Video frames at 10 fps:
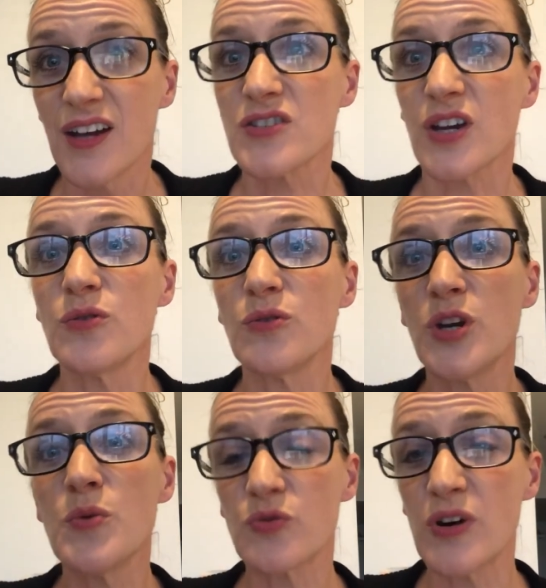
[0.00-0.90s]
So
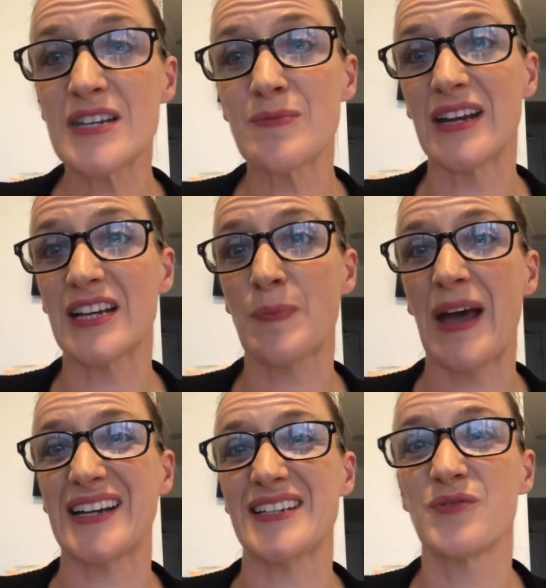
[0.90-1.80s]
you would reasonably
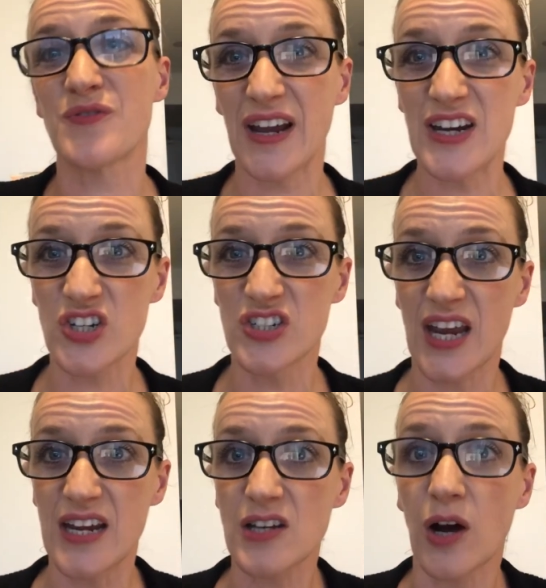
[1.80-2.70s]
expect, as inflation
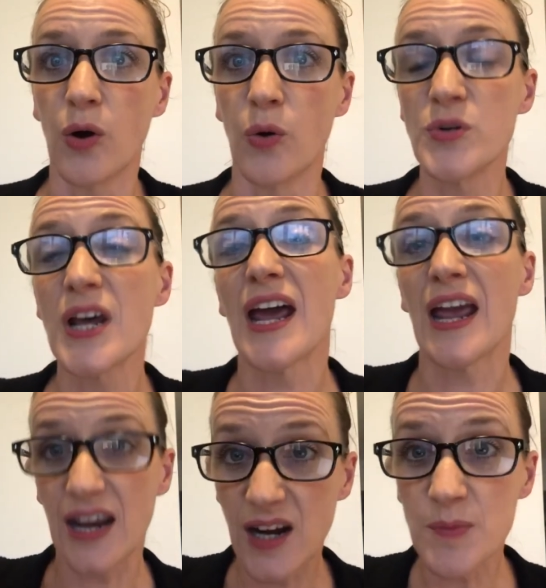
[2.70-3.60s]
takes hold,
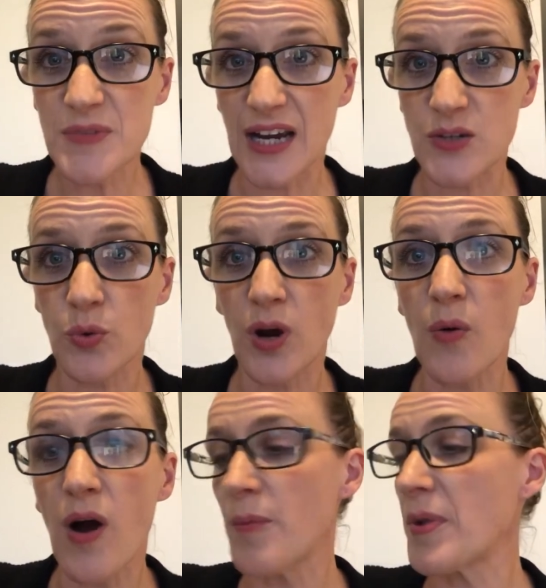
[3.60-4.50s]
income tax will
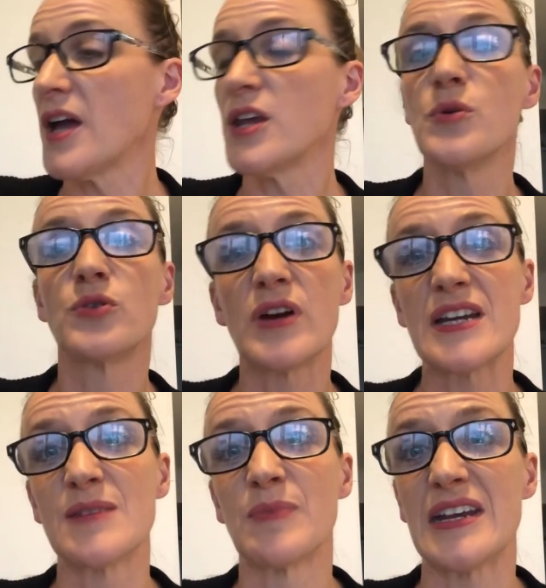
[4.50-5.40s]
go up. You would
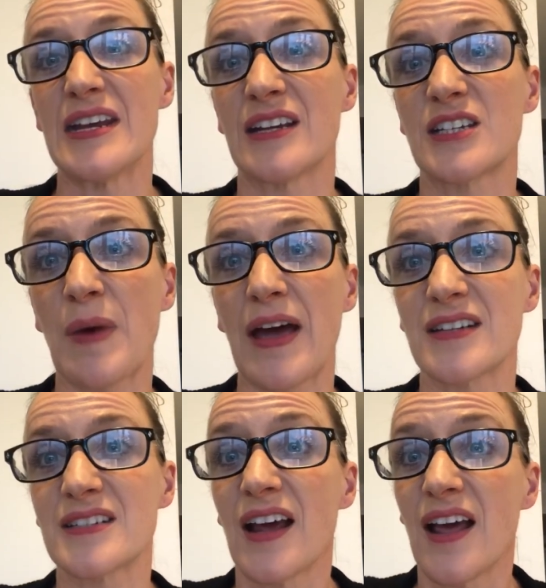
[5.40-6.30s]
reasonably
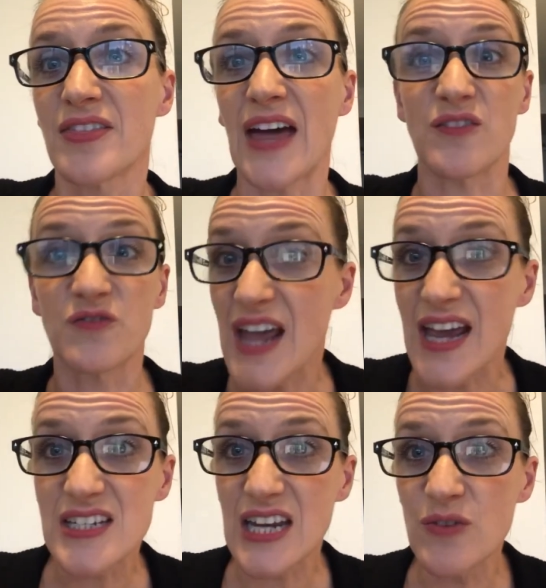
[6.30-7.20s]
expect that
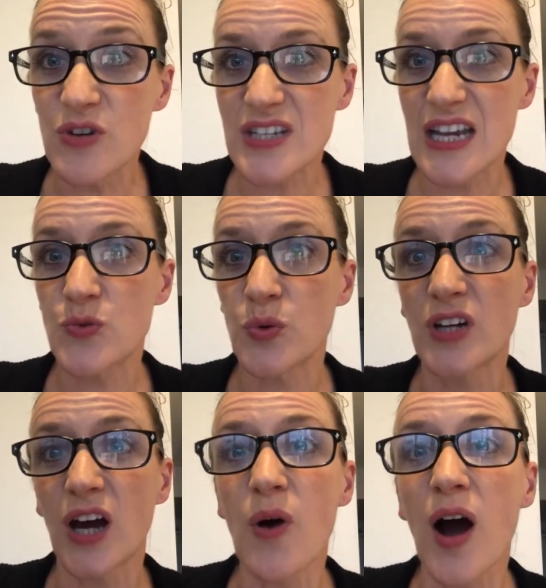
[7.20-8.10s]
VAT receipts would
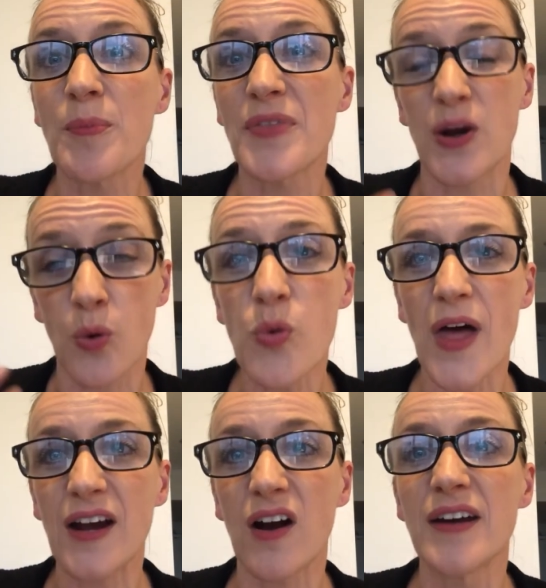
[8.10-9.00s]
go up, that all
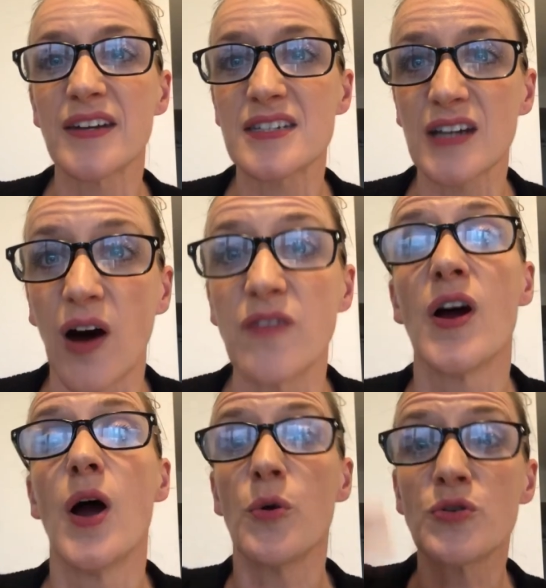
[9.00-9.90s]
that kind of stuff
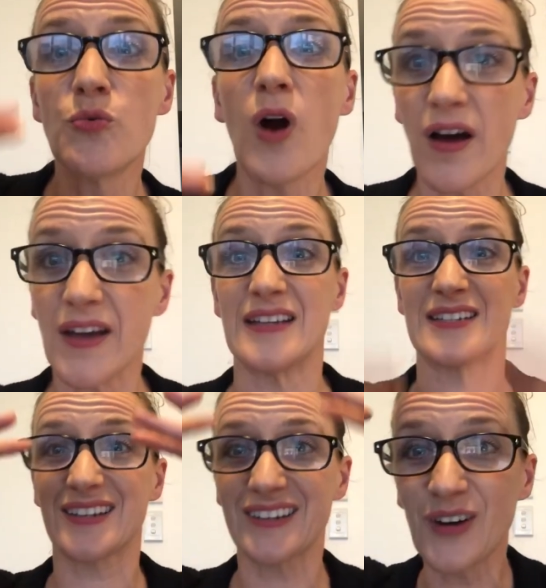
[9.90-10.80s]
would
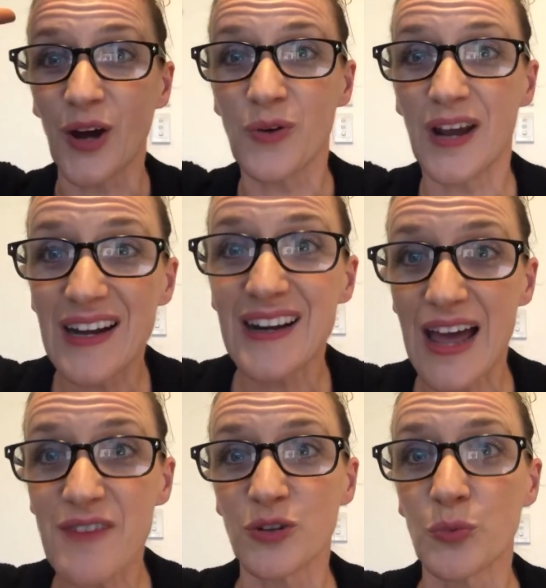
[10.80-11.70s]
rise, you know, in
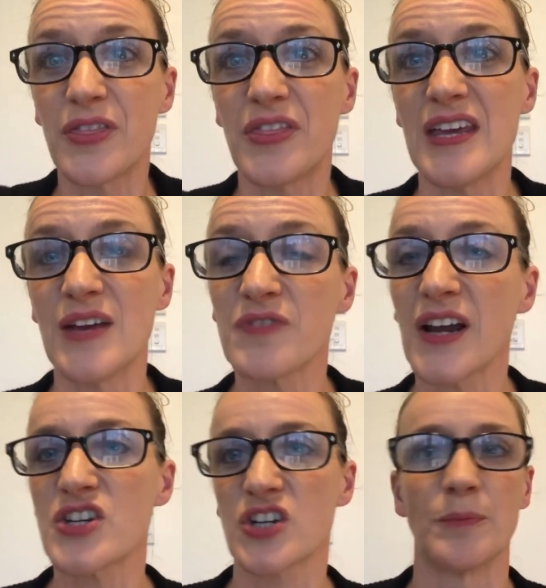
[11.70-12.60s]
level with the
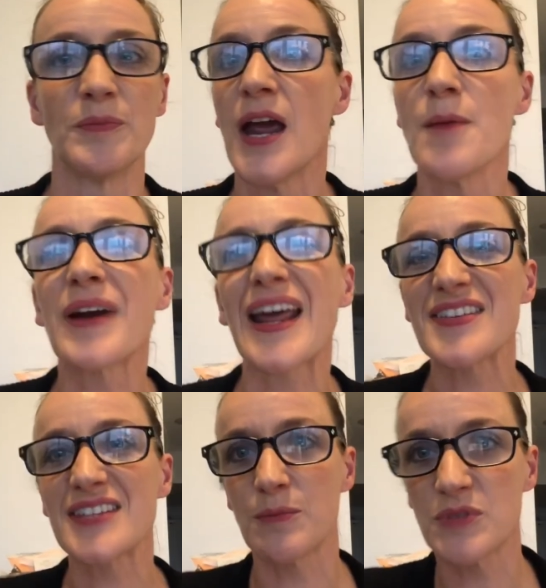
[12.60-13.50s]
inflation. But at
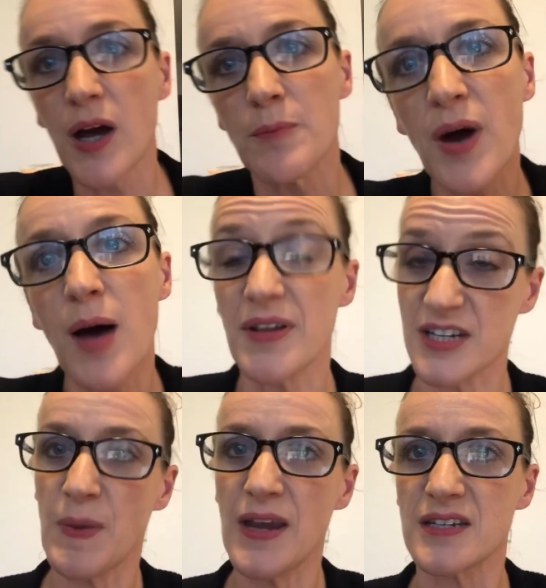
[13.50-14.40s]
the same time, public
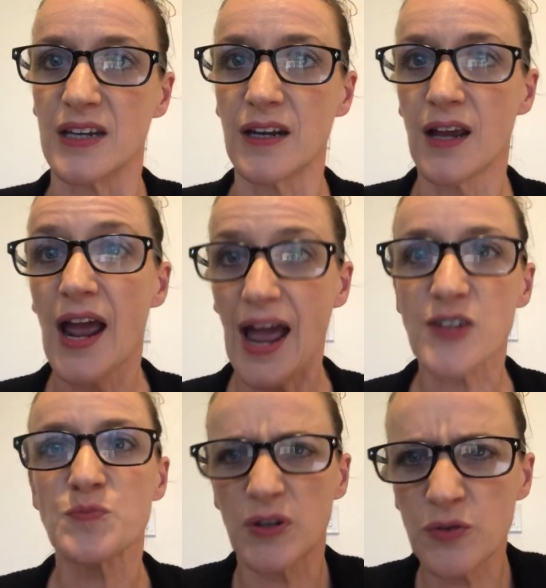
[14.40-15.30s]
spending
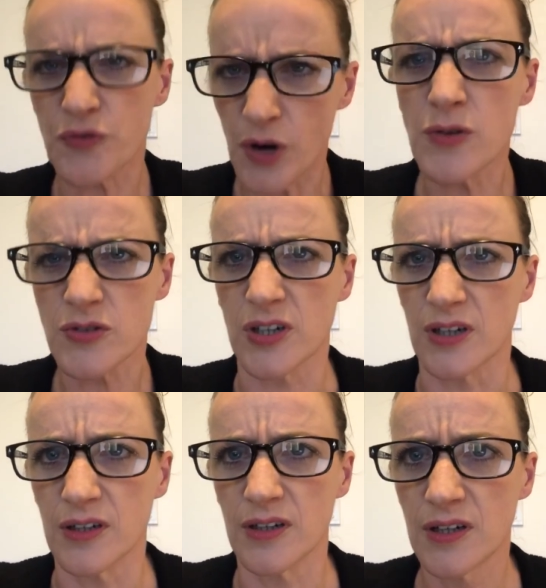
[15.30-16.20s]
has been
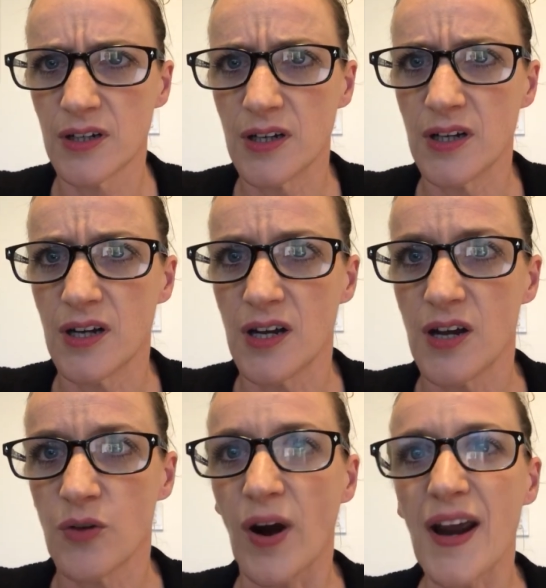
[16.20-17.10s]
frozen,
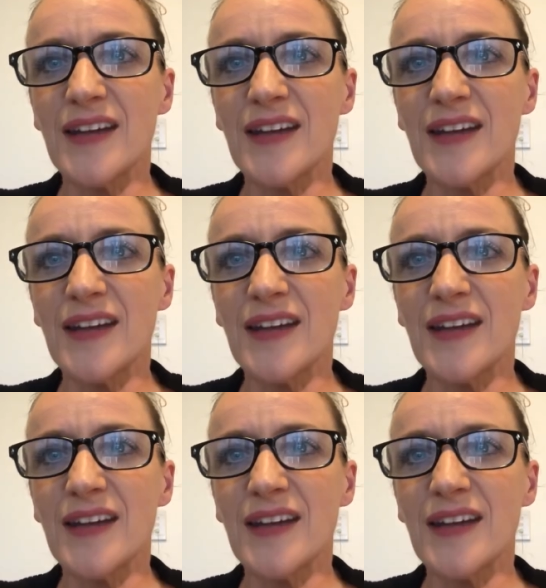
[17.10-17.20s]
right?